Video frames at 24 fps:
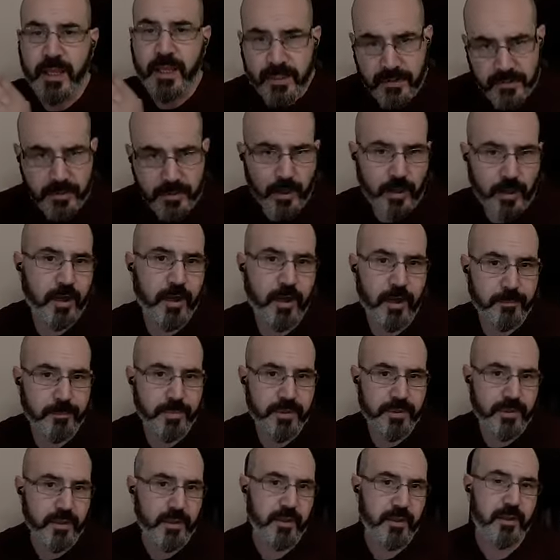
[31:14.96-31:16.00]
in their hub,
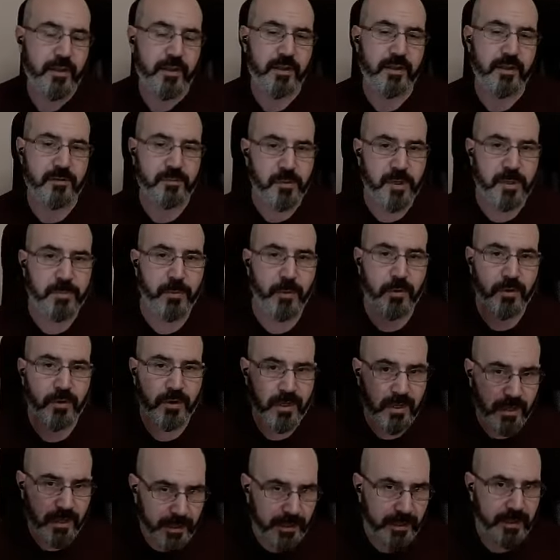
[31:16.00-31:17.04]
because people
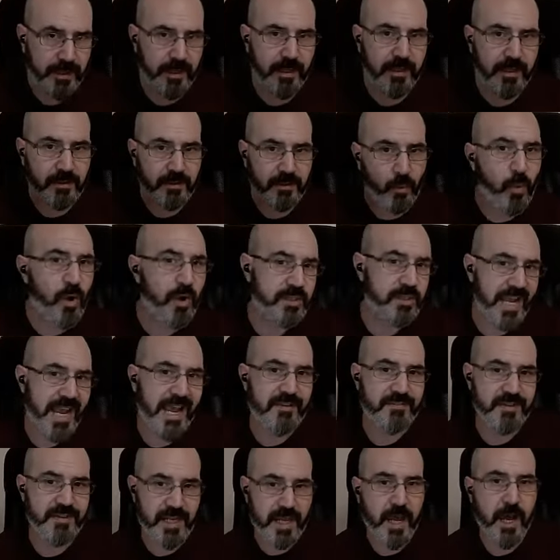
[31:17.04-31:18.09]
click and they want to
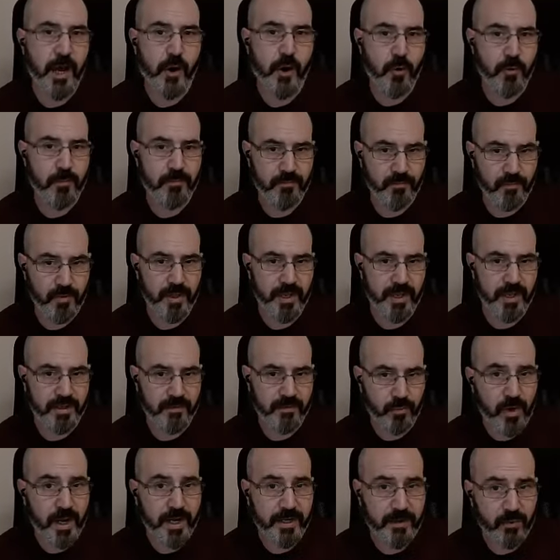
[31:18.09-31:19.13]
have it at home
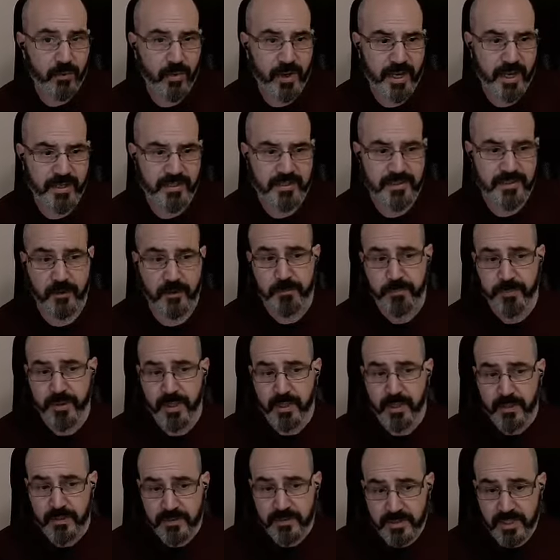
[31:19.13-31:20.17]
right away. So
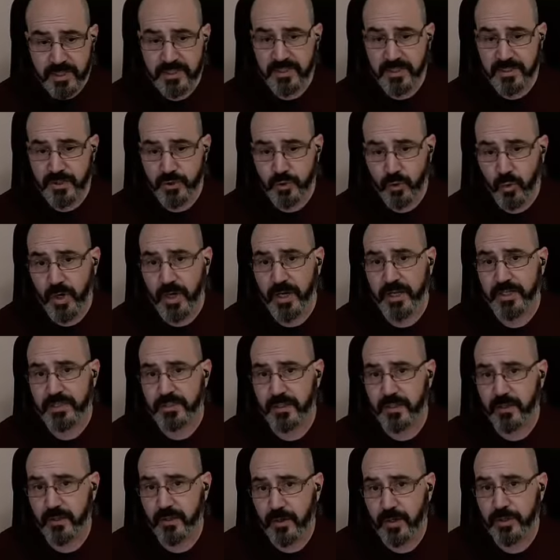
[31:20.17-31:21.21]
this is quite
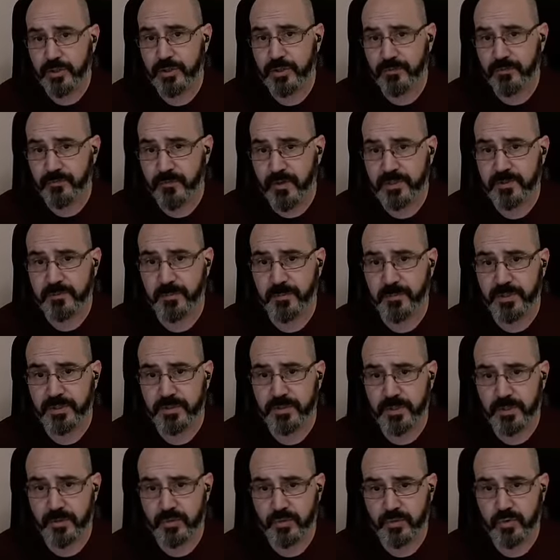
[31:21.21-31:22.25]
a large investment
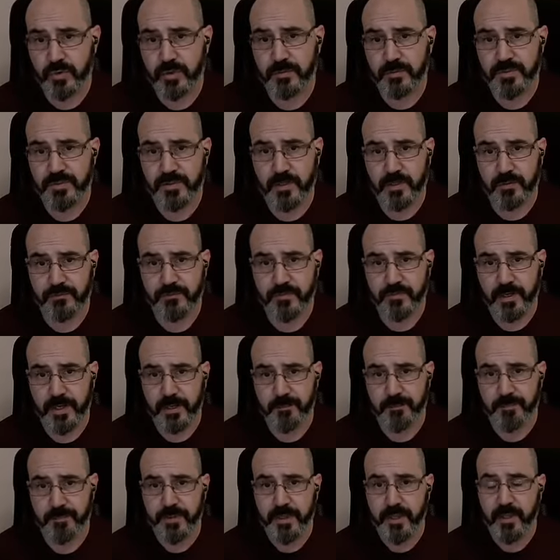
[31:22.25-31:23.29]
in terms of
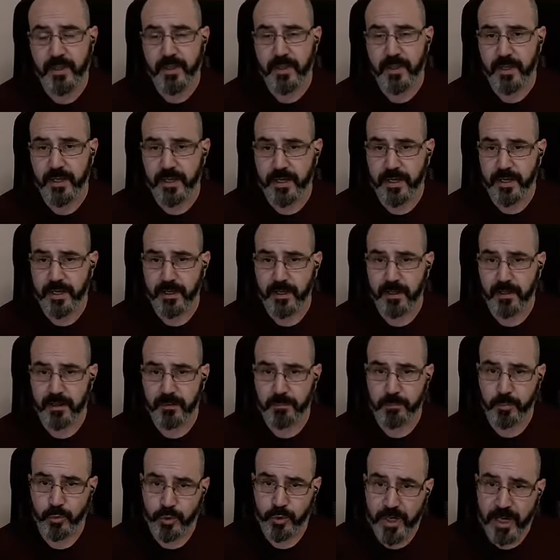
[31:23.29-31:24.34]

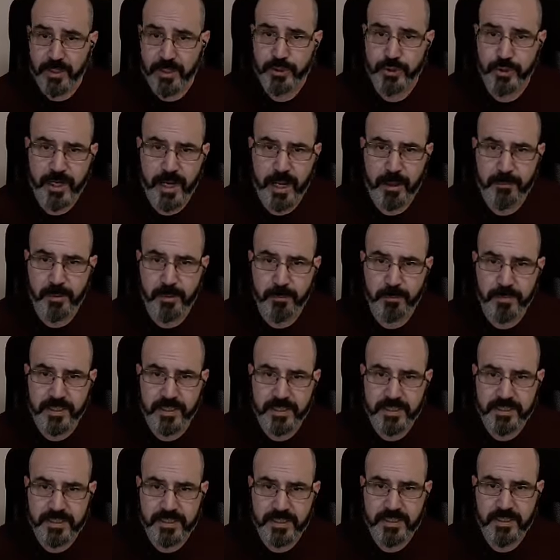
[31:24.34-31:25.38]
production
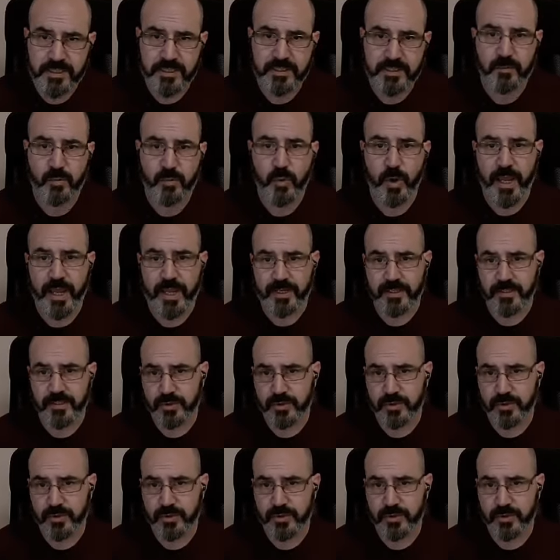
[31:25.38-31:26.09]
capability, and